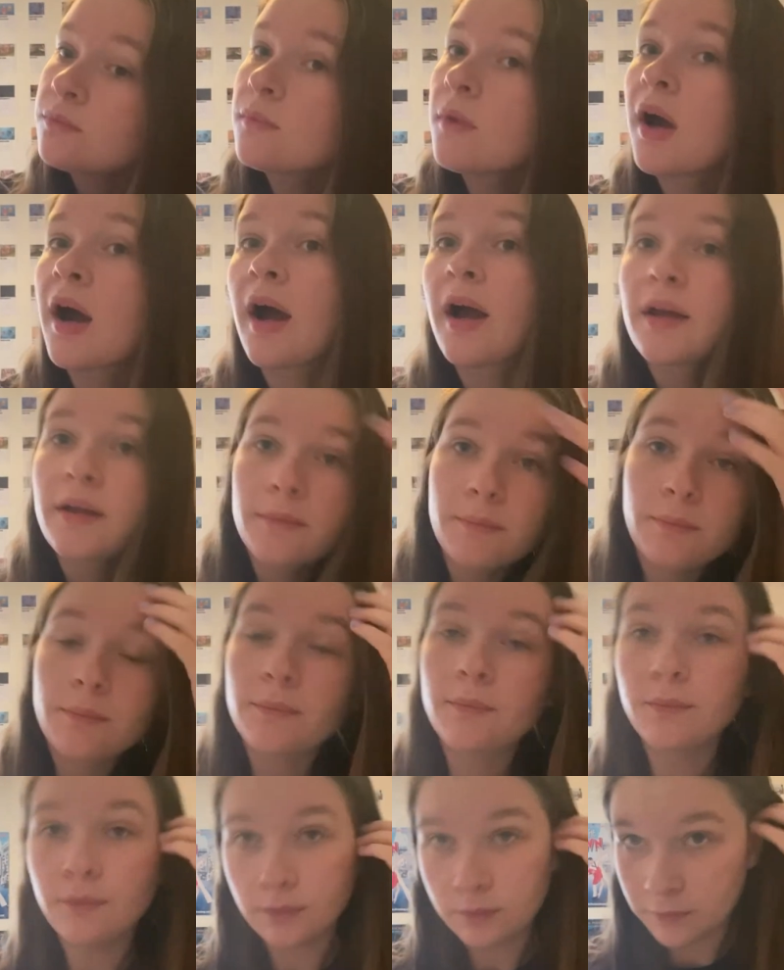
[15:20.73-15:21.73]
I
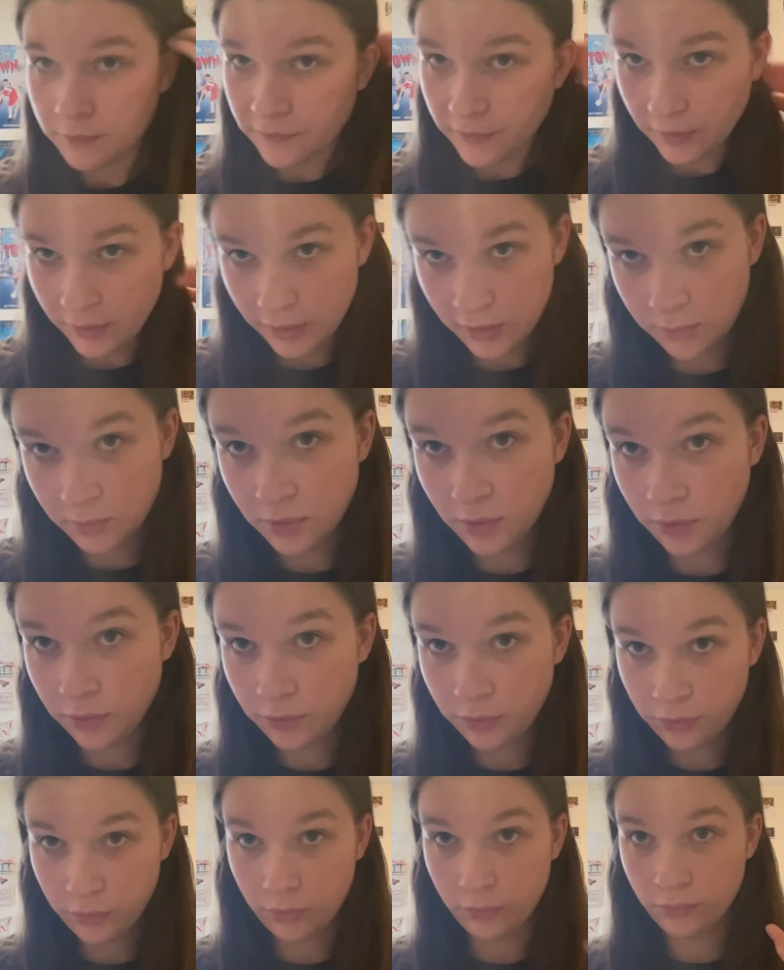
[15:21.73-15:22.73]
feel like I'm gonna
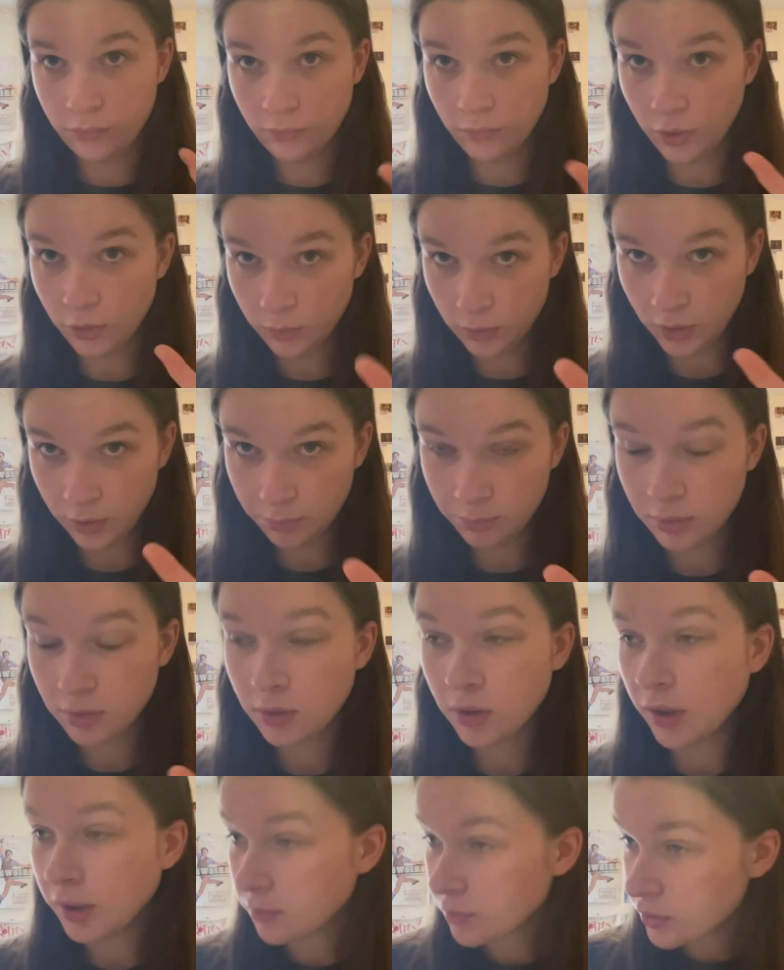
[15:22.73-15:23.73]
throw up.
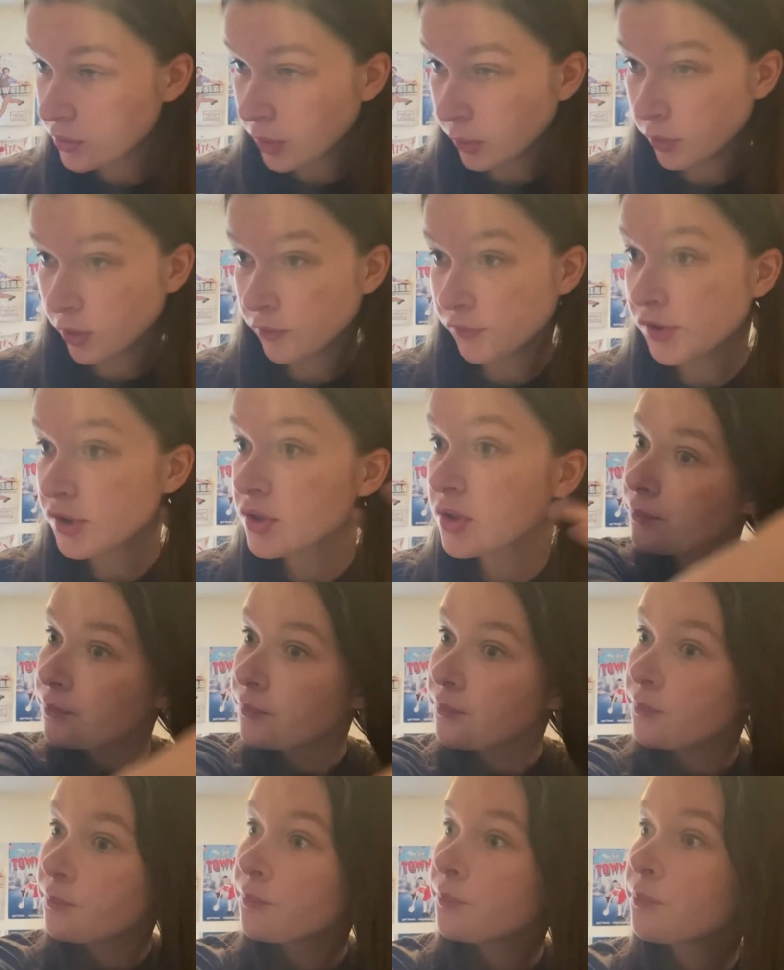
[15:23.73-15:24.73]
I'm so nervous.
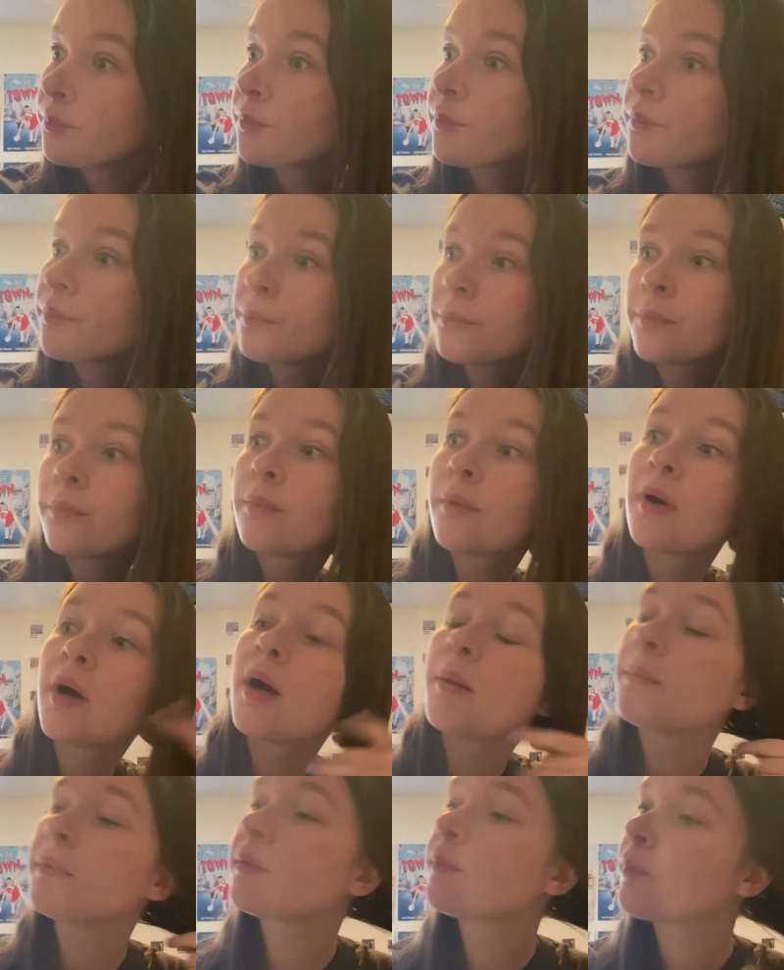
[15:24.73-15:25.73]

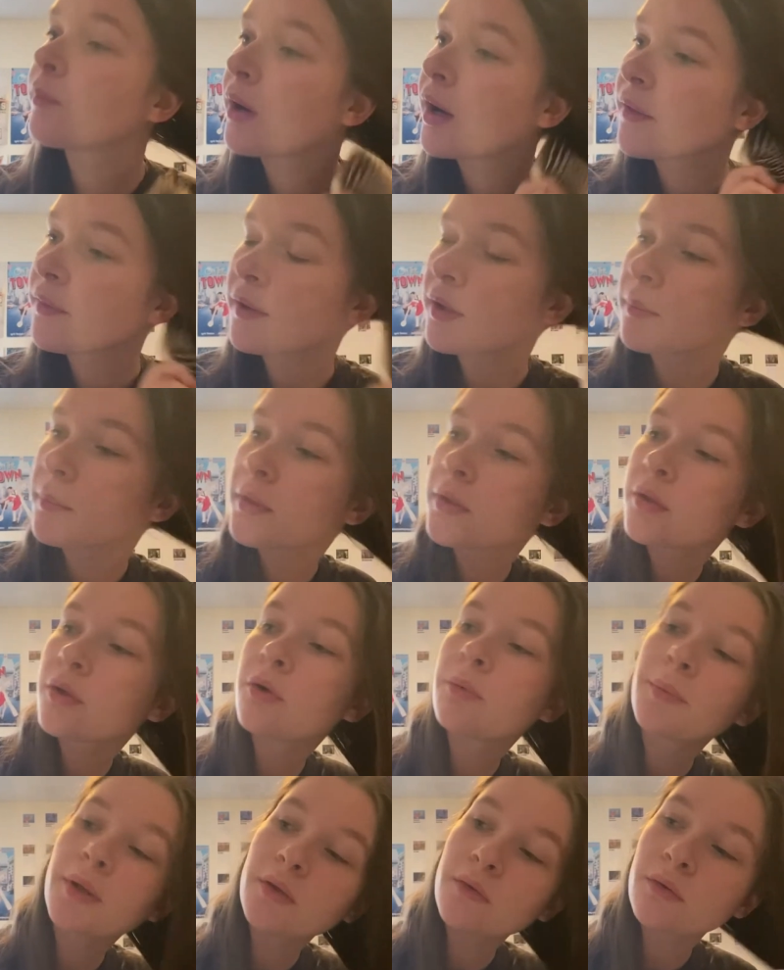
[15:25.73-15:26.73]
I think I'm gonna go
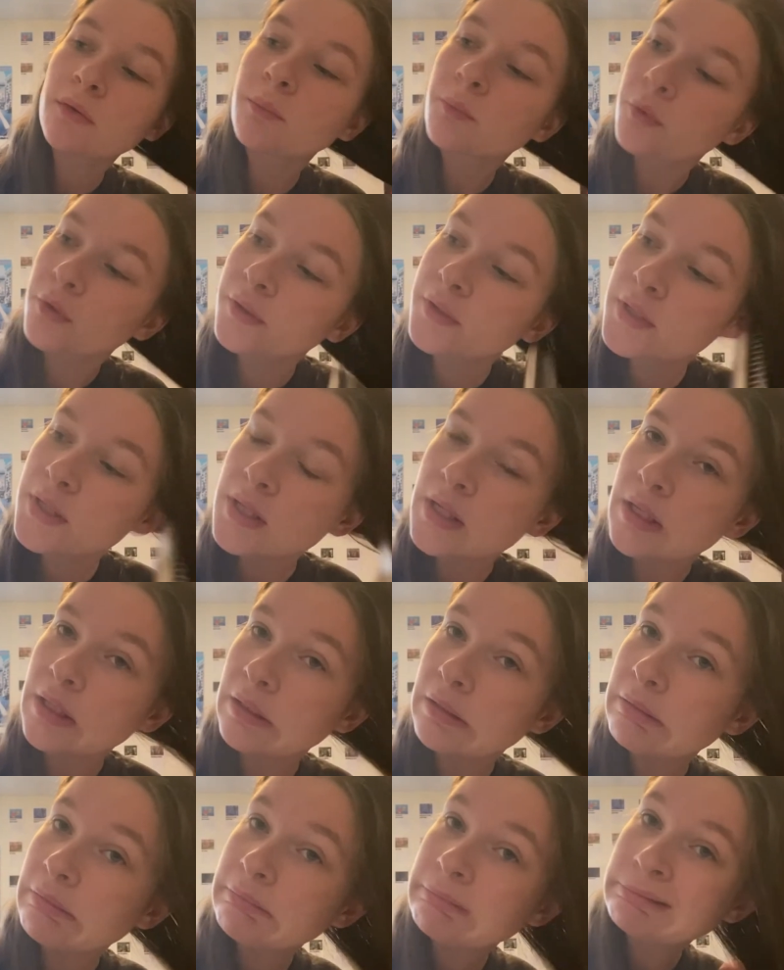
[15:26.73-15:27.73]
make some more
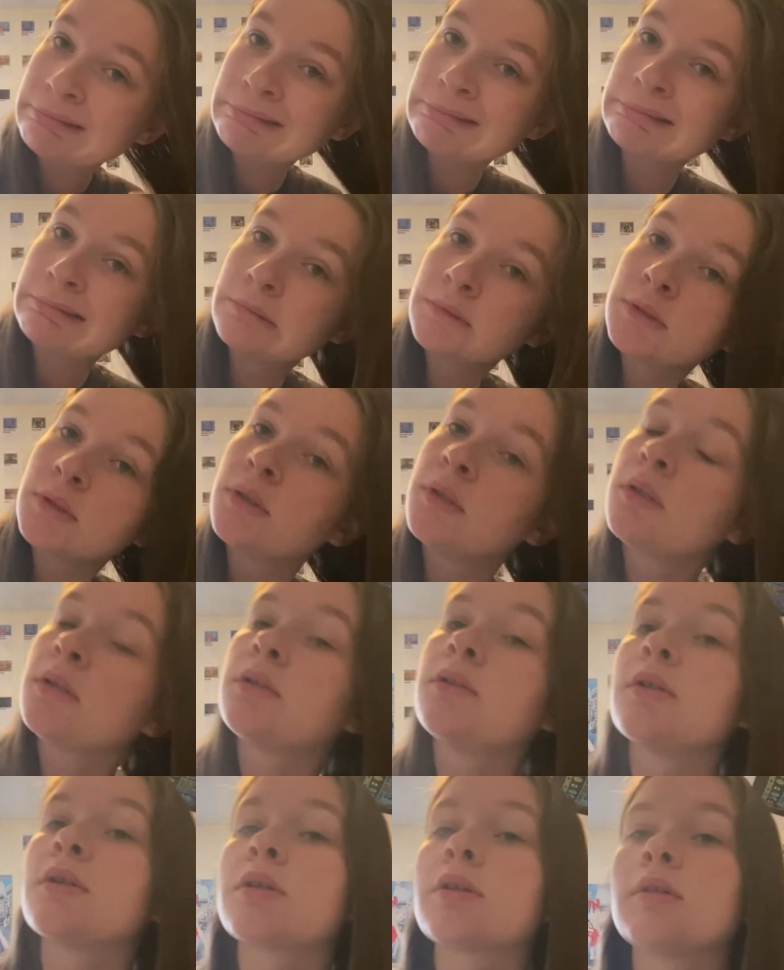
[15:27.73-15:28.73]
tea
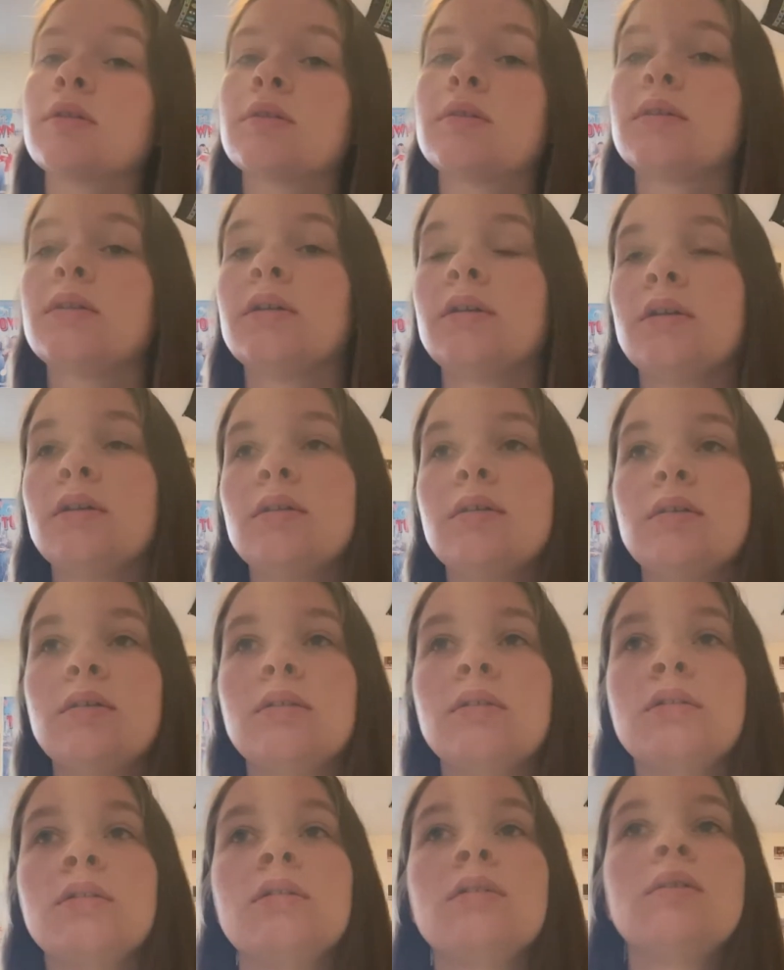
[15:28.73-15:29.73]
just to
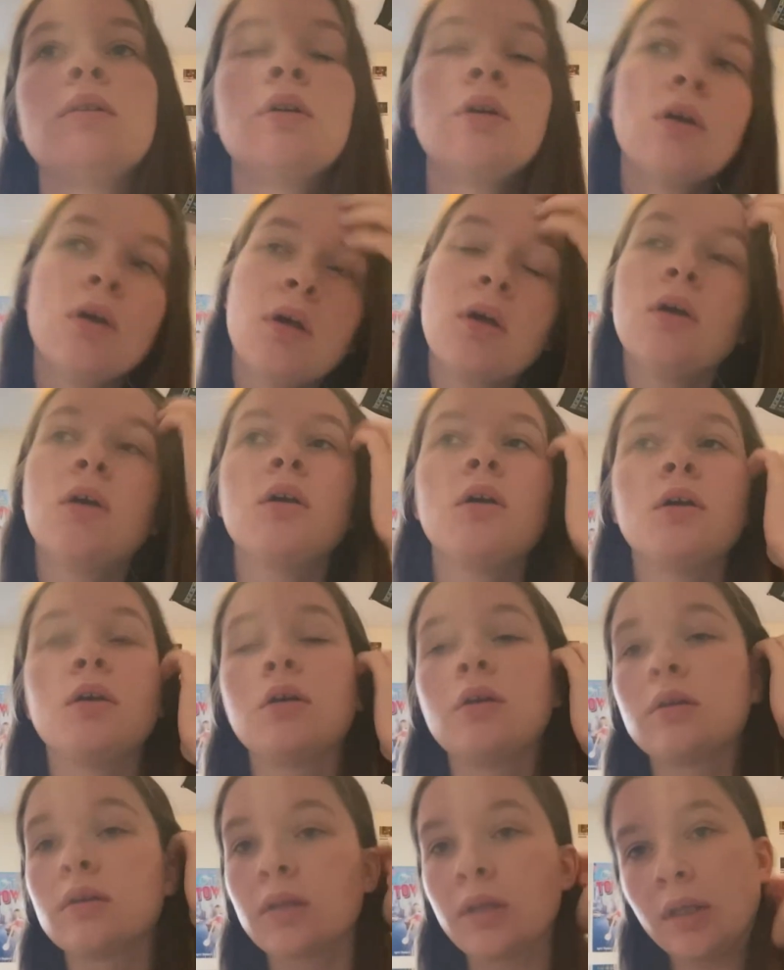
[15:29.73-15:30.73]

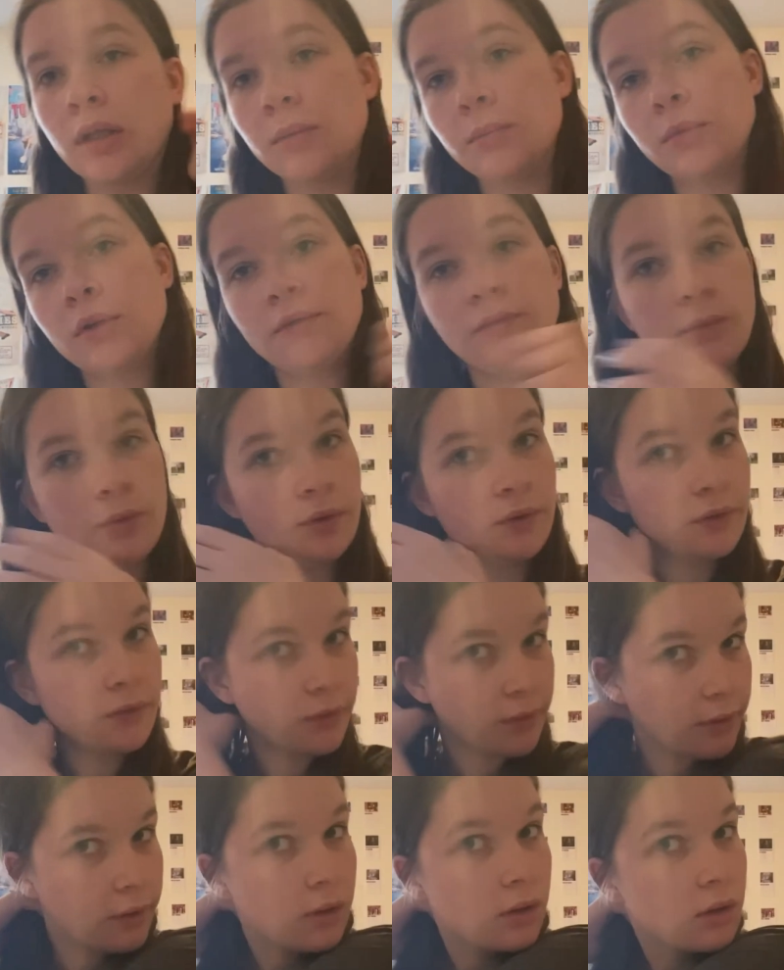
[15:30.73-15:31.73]
keep my voice
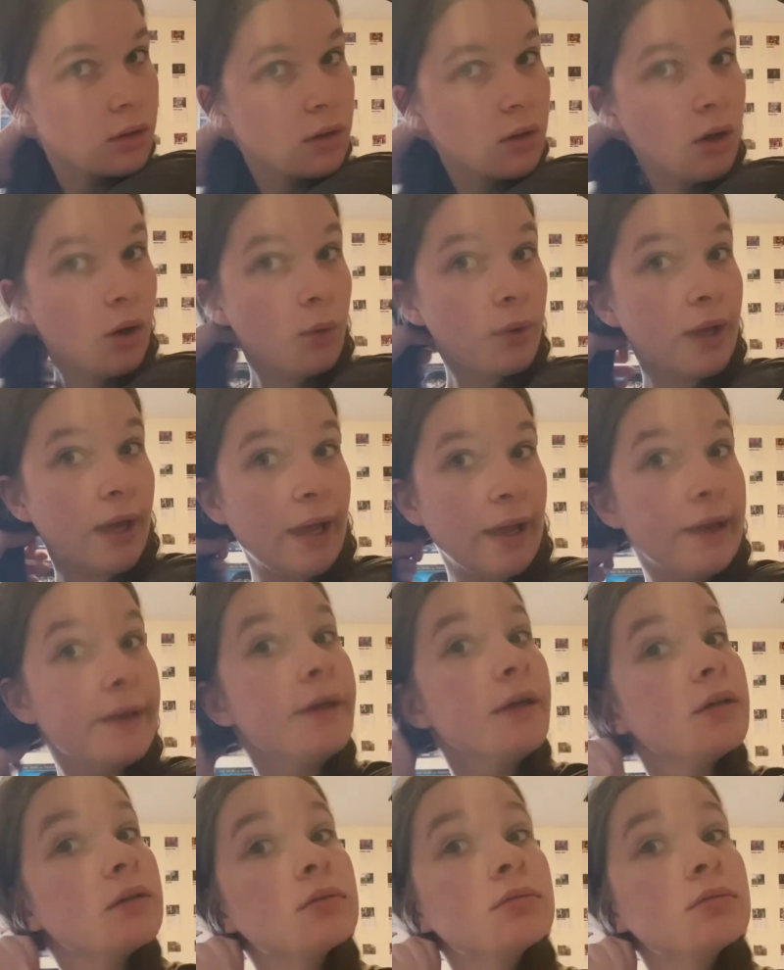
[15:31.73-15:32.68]
like okay.